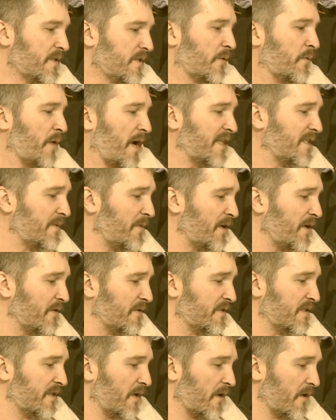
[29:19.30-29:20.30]
So
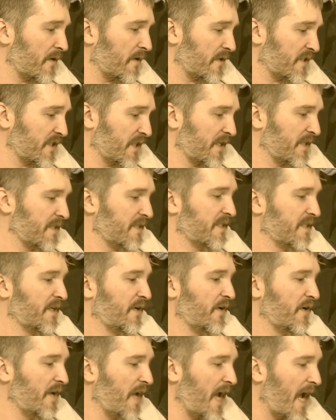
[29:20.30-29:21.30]
regimental surgeons
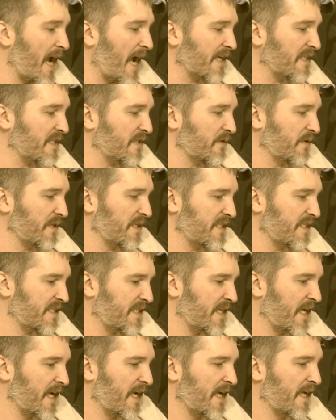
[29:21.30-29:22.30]
could actually
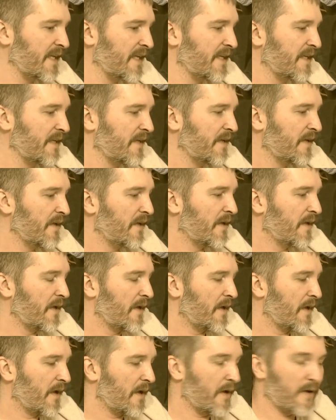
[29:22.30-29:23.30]
send,
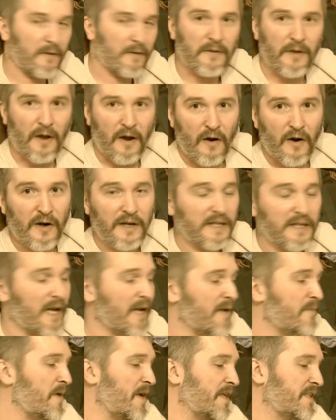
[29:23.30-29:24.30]
uh, I already
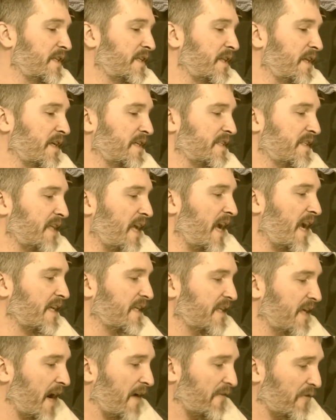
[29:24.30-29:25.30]
kind of mentioned this, they
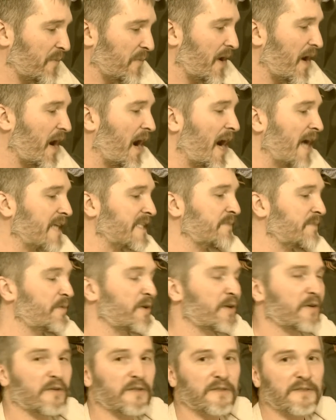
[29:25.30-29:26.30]
had government
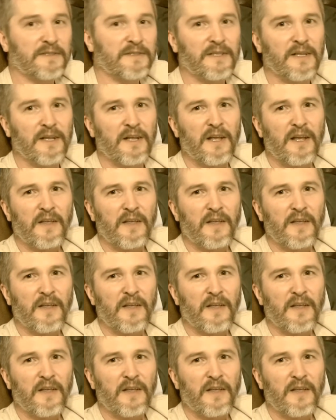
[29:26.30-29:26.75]
hospitals.